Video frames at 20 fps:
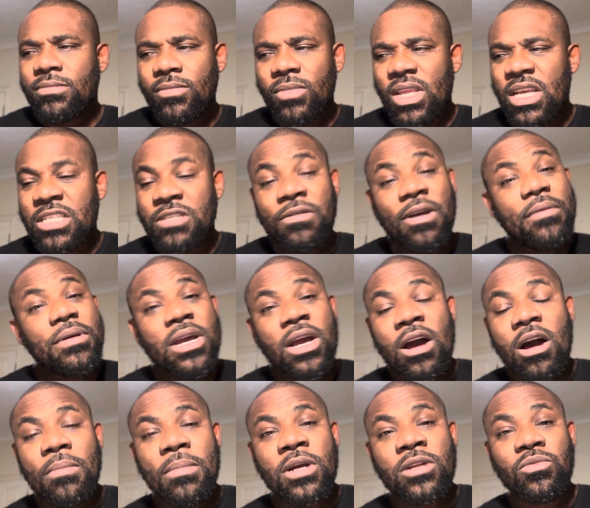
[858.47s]
It's very
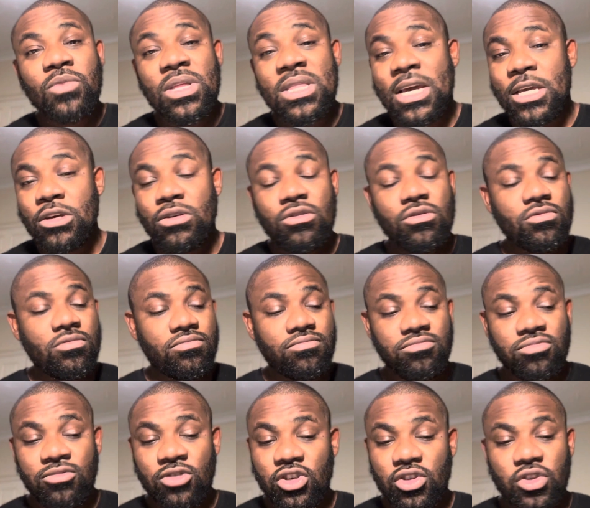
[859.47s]
common, whether you
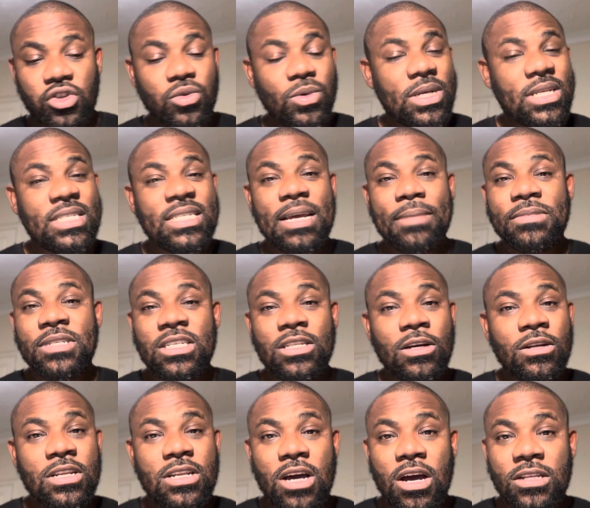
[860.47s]
choose to accept it or
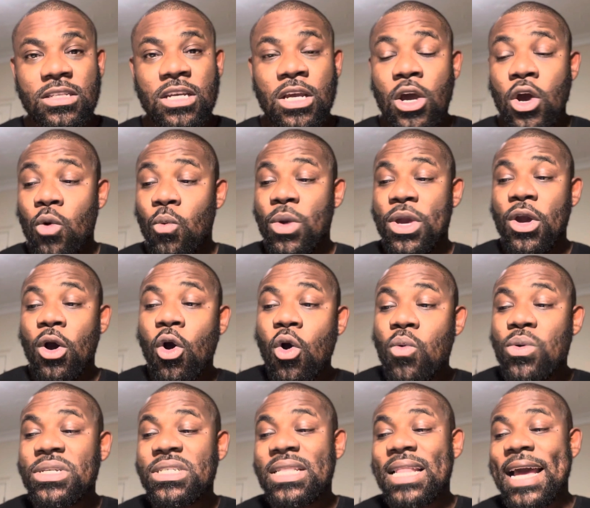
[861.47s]
not. We
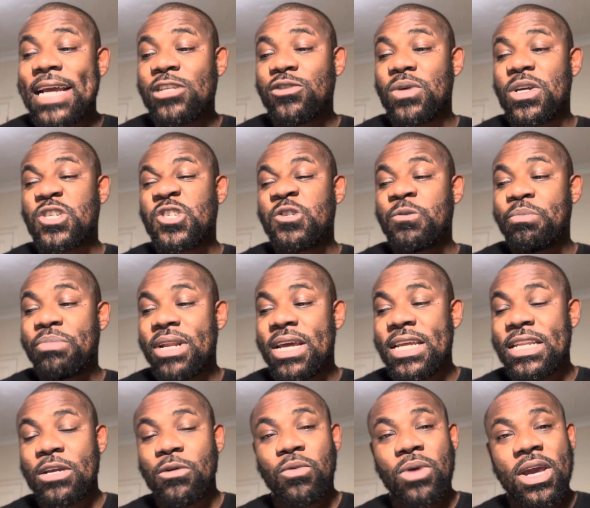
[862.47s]
always like to
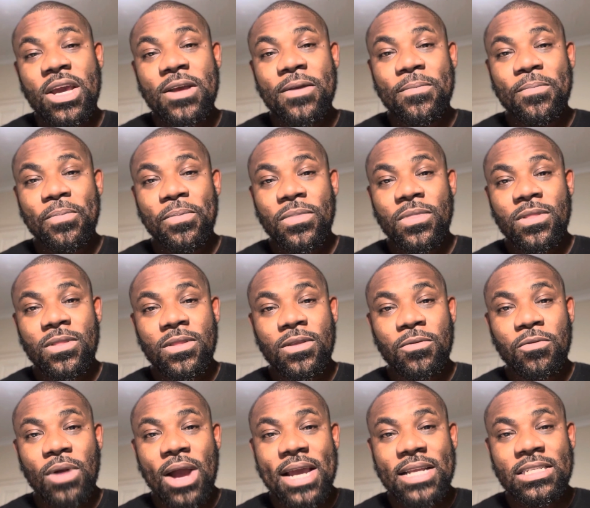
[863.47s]
explain away,
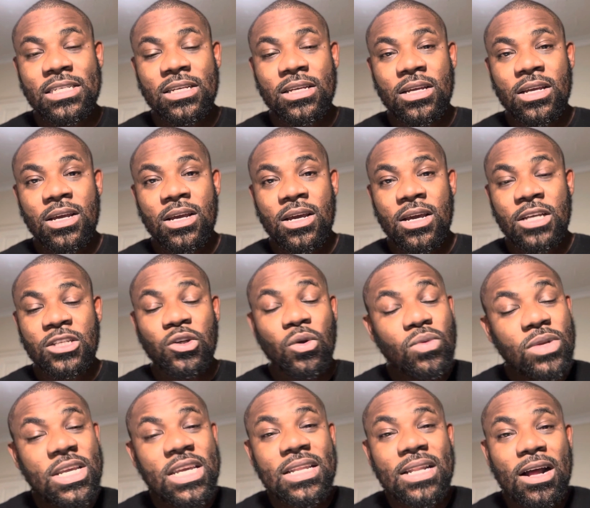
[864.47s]
right? It's
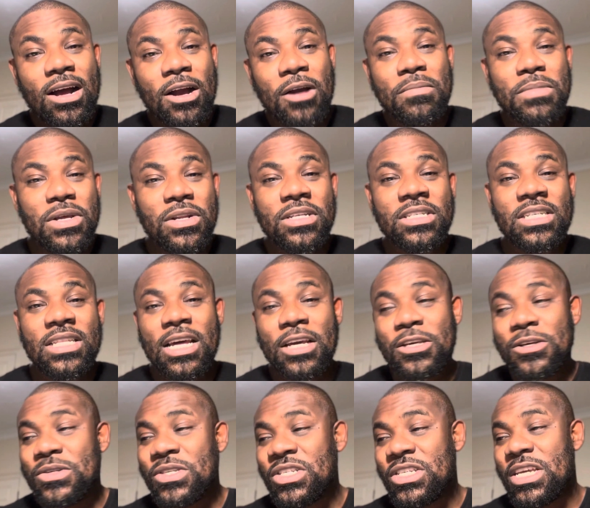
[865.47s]
only in our community that
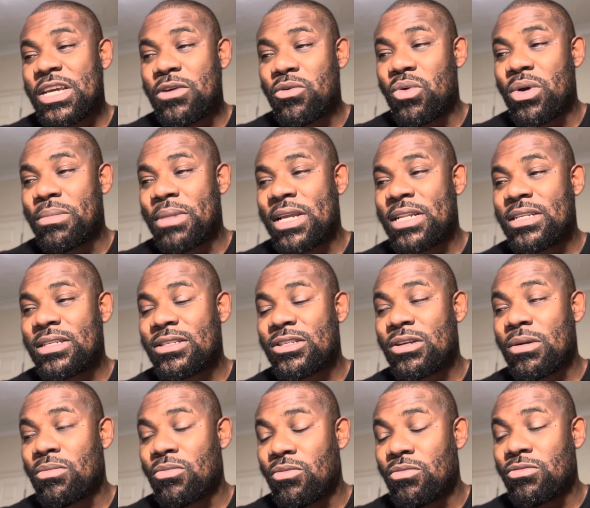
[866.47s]
you see women,
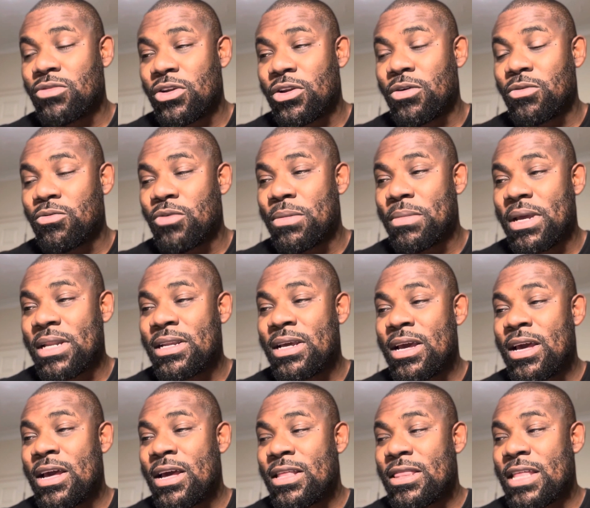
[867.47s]
some, you know, women,
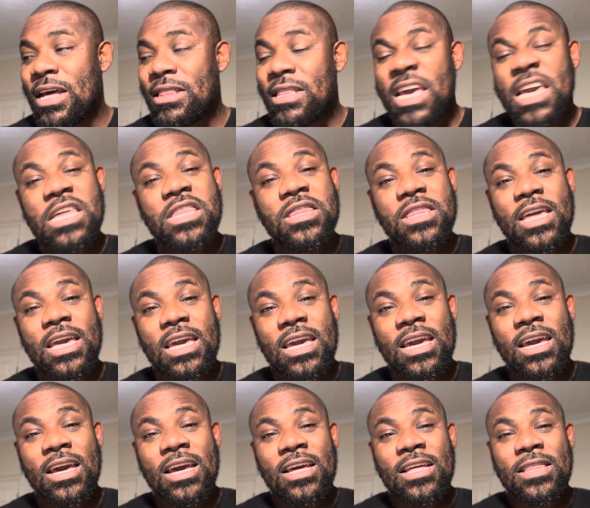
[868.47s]
that they think
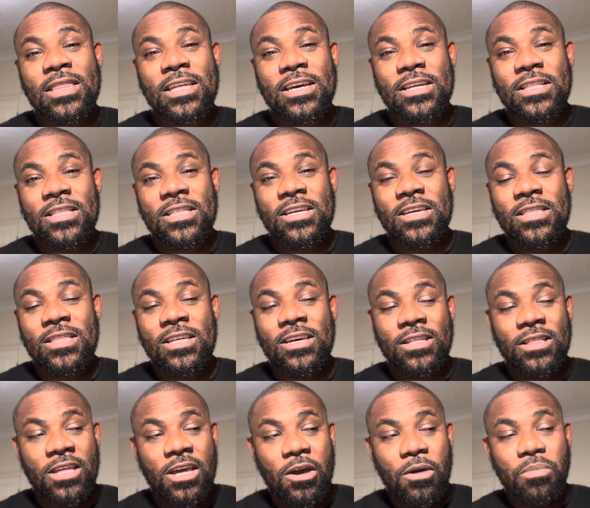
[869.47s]

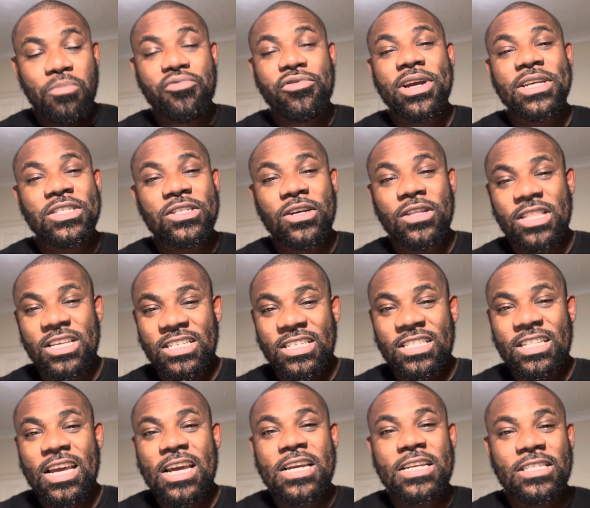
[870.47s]
the oppressor, the
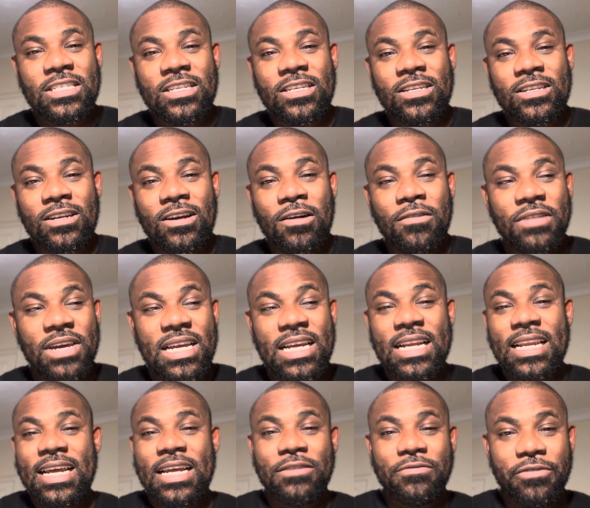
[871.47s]
state of
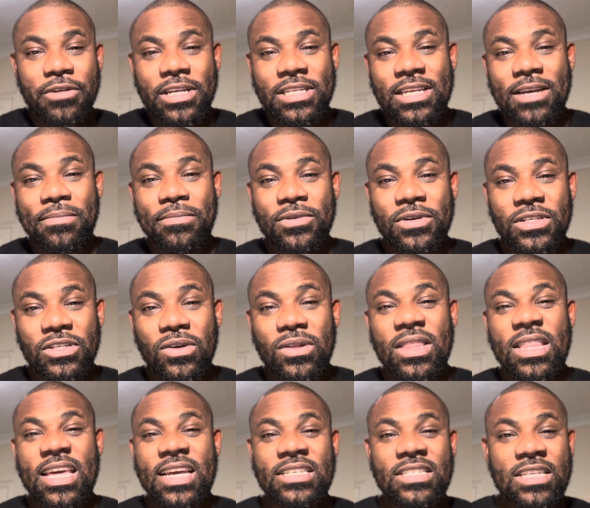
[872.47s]
England, for example, is on
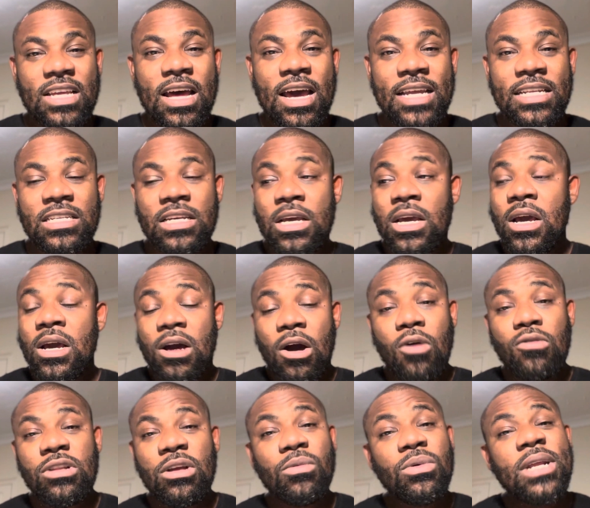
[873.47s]
their side. Oh,
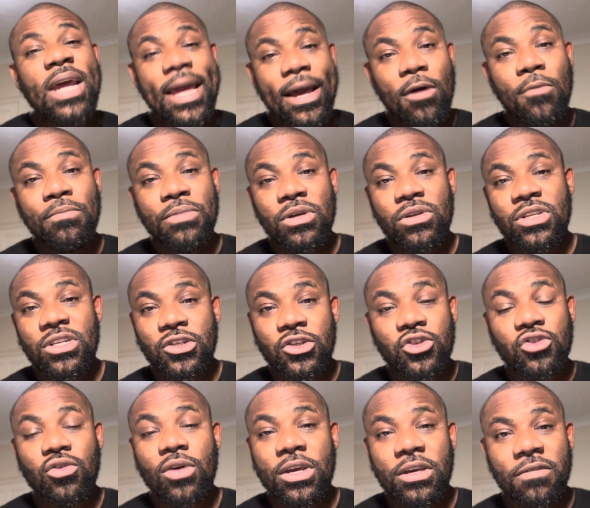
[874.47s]
they would help you
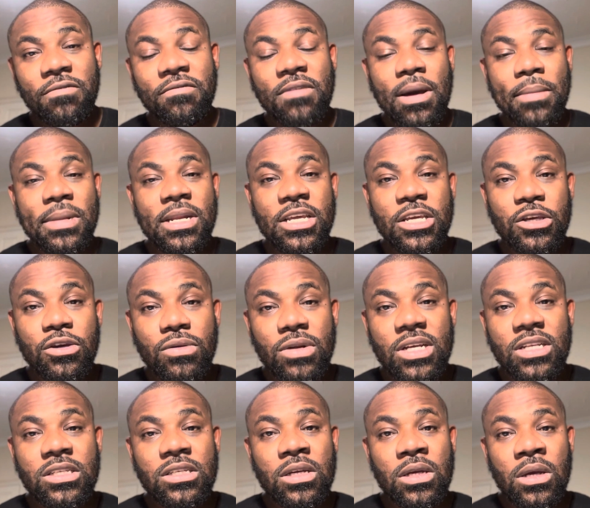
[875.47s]
destroy your family
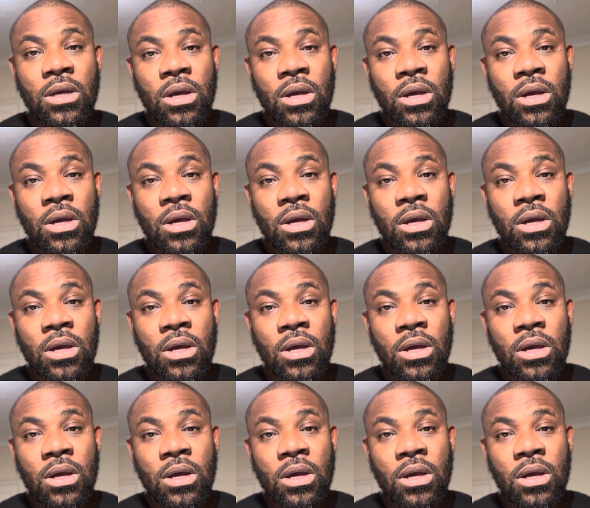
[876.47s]
unit.